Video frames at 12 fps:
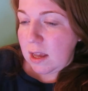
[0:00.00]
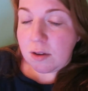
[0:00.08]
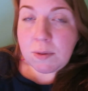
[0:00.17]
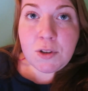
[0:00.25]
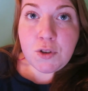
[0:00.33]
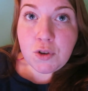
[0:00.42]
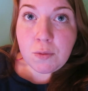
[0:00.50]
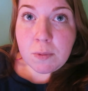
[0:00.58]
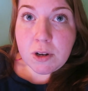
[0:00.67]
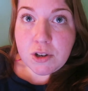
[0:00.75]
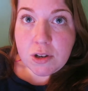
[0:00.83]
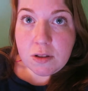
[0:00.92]
it's always too
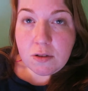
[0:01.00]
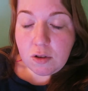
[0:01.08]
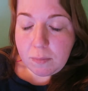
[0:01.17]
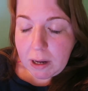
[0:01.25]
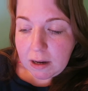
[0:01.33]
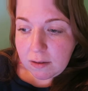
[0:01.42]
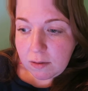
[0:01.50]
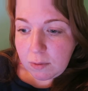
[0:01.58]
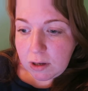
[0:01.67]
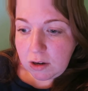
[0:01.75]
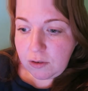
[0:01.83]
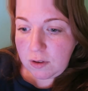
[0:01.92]
much in those packs. So
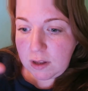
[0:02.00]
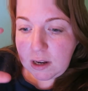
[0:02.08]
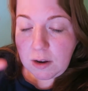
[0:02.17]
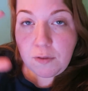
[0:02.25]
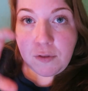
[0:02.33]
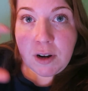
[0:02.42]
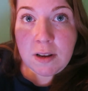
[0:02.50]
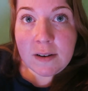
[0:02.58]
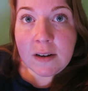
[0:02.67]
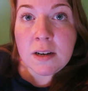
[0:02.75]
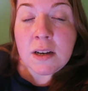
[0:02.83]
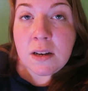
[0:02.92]
what I do is that I
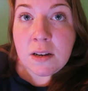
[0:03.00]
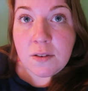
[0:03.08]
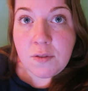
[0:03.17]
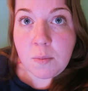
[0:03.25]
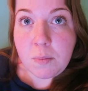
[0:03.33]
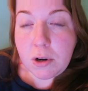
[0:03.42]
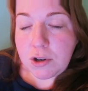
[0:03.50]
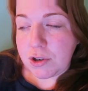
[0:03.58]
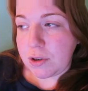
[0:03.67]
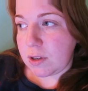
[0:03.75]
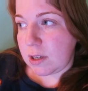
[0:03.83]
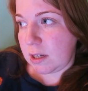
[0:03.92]
freeze it in different
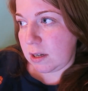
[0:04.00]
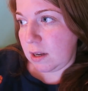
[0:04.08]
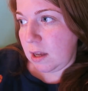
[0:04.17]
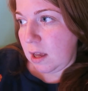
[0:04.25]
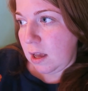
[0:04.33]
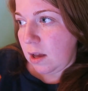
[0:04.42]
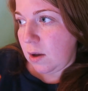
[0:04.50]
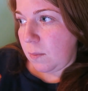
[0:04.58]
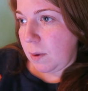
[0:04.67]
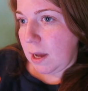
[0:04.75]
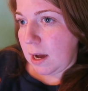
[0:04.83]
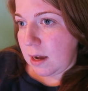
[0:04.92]
portions. And
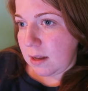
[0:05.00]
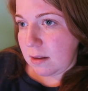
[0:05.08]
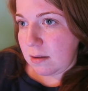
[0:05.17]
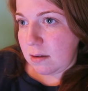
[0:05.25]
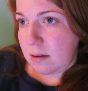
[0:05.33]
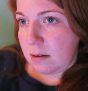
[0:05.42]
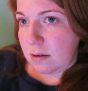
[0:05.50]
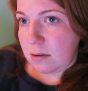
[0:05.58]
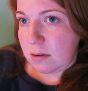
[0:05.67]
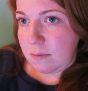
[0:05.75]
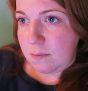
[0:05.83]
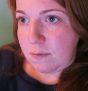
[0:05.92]
we had
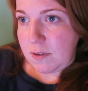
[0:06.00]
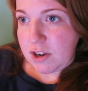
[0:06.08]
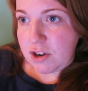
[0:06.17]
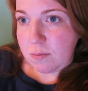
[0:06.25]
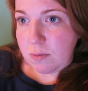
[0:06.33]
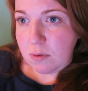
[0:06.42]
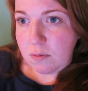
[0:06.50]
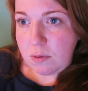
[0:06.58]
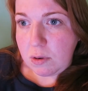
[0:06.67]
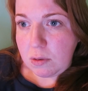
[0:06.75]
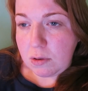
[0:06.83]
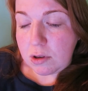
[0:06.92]
some vegetable
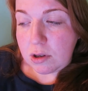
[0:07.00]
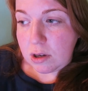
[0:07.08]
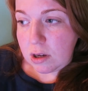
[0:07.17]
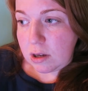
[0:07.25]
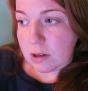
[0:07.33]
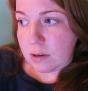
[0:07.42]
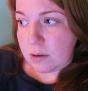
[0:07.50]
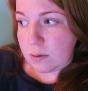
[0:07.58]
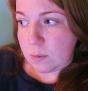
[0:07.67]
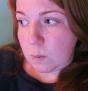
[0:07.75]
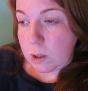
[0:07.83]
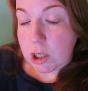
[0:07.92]
rolls,
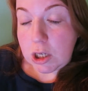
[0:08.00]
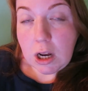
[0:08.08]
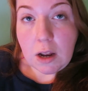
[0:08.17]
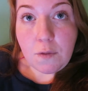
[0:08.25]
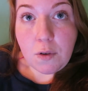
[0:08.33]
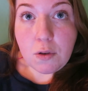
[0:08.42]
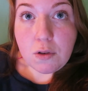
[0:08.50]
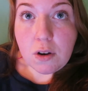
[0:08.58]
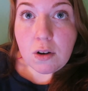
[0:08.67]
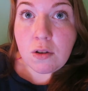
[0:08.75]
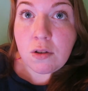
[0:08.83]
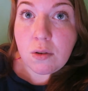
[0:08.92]
which I had
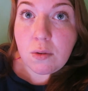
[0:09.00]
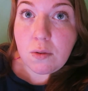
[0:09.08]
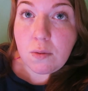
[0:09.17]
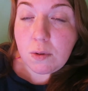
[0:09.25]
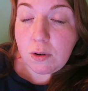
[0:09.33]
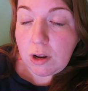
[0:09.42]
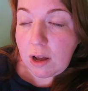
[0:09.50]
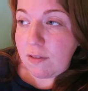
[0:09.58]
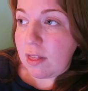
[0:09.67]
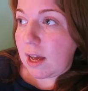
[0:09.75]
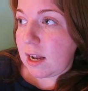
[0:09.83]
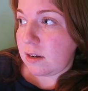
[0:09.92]
frozen. So we're gonna
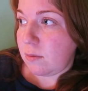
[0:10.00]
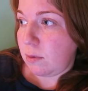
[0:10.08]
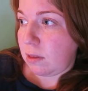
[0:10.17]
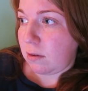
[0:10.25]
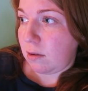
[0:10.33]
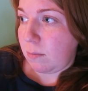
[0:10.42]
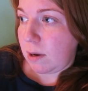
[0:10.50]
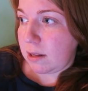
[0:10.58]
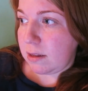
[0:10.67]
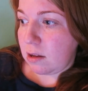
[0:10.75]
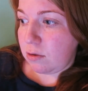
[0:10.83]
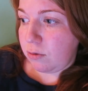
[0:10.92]
have that with some
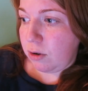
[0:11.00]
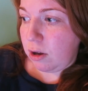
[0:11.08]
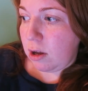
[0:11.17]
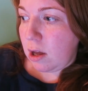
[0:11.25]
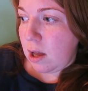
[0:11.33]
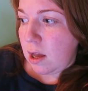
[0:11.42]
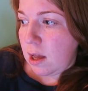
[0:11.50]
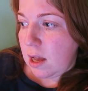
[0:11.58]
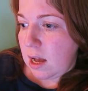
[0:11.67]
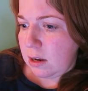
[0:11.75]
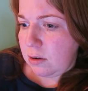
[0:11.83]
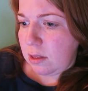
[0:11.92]
ratatouille.
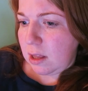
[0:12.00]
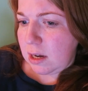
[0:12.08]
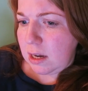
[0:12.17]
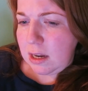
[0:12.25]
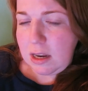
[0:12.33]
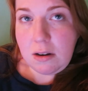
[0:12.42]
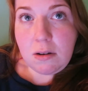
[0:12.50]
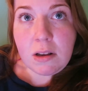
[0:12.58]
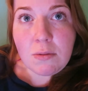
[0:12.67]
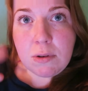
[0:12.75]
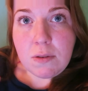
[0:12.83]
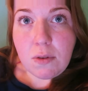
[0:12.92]
I got that in Lidl.
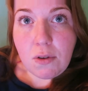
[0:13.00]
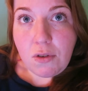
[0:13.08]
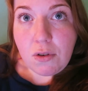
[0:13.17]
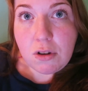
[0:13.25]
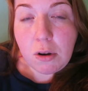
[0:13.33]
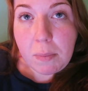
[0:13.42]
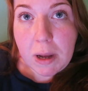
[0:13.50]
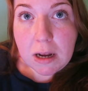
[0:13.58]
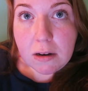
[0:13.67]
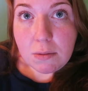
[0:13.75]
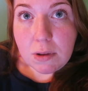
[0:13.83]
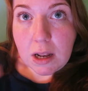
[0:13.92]
It's one of the frozen
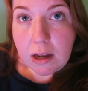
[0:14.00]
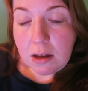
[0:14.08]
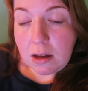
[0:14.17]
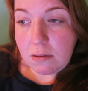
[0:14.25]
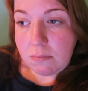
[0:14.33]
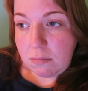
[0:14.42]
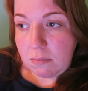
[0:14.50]
packs with like,